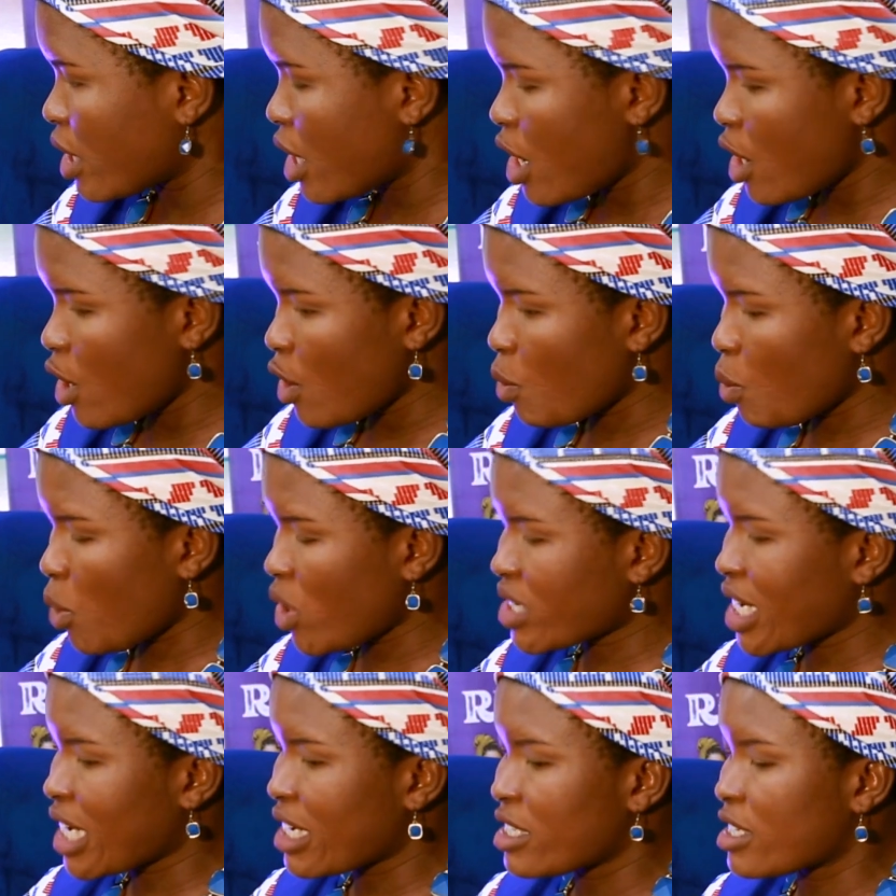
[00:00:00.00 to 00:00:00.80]
Yeah.
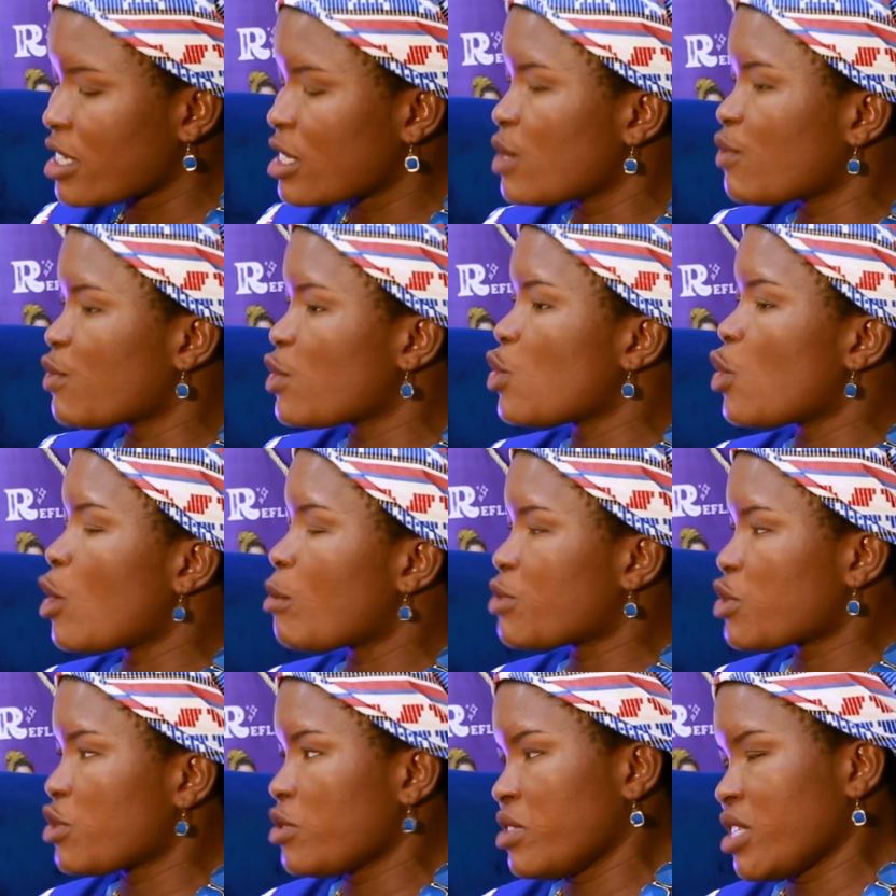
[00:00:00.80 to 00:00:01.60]
What are the delivery
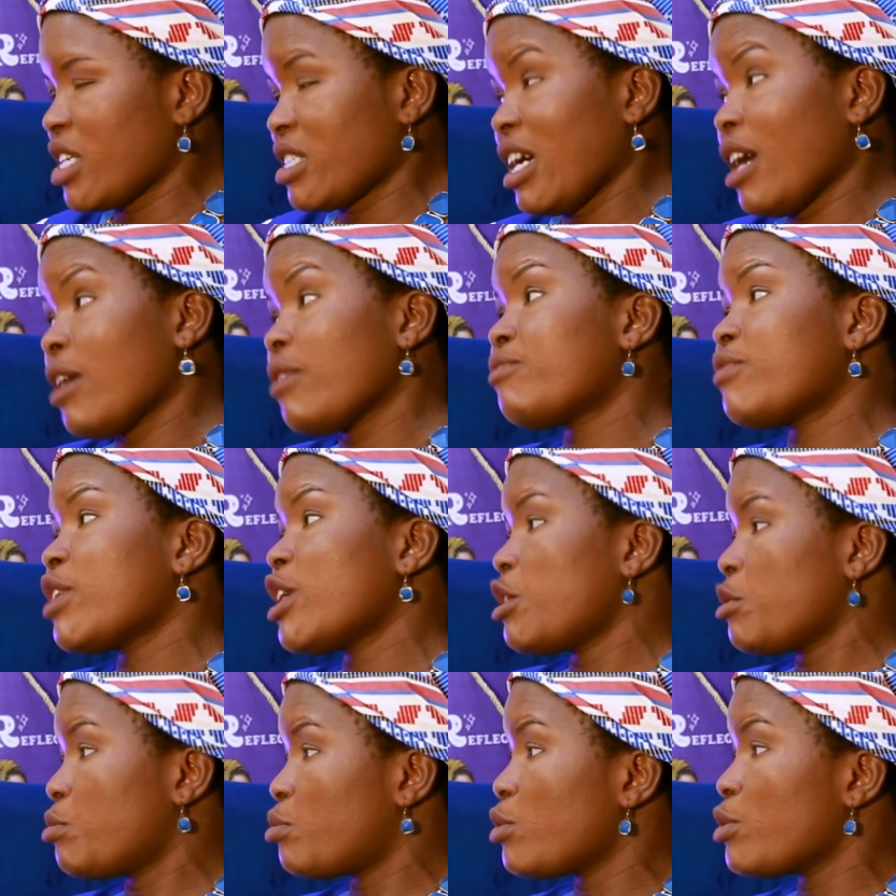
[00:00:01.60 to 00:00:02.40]
options that are
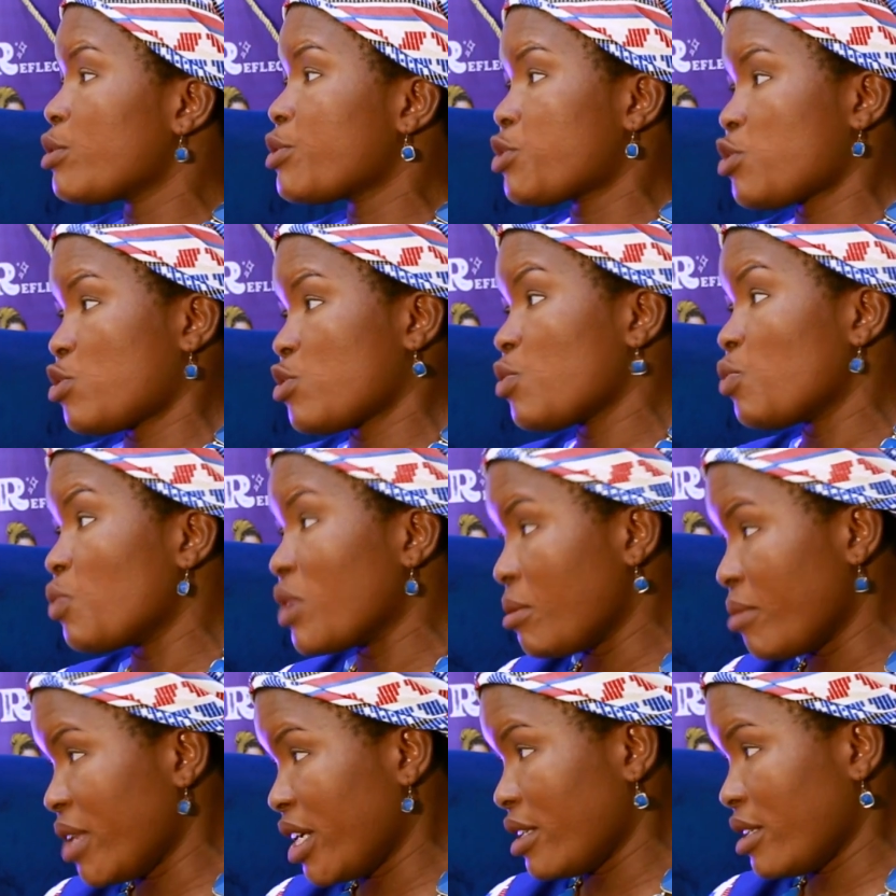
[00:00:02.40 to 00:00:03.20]
available to
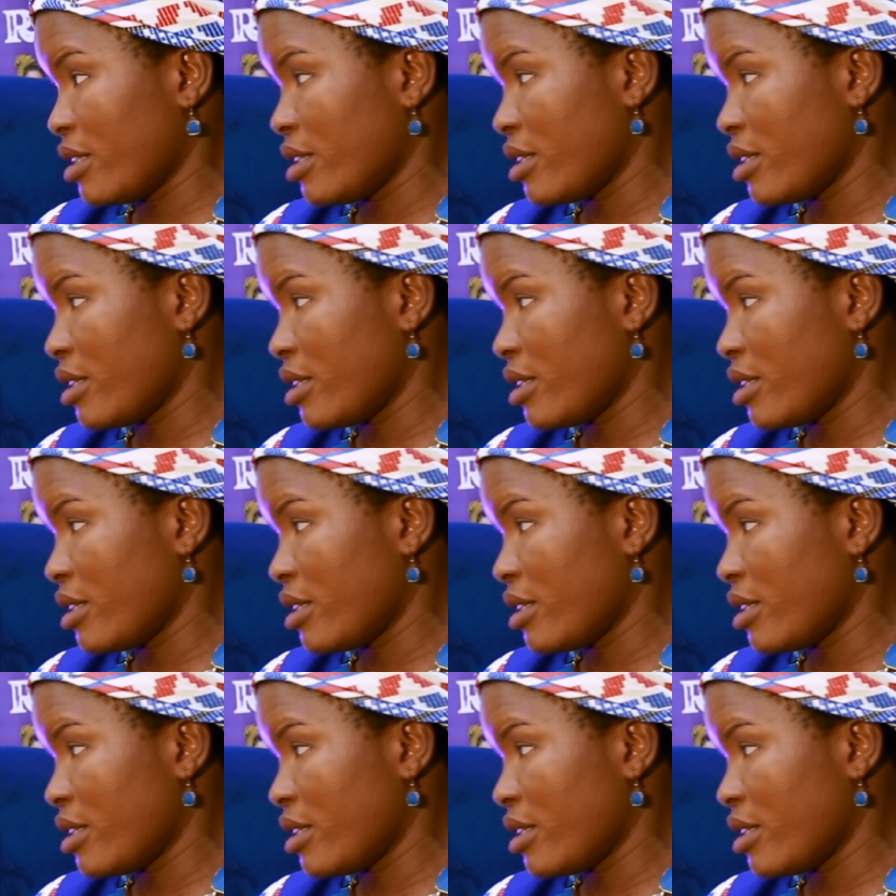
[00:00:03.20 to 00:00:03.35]
women?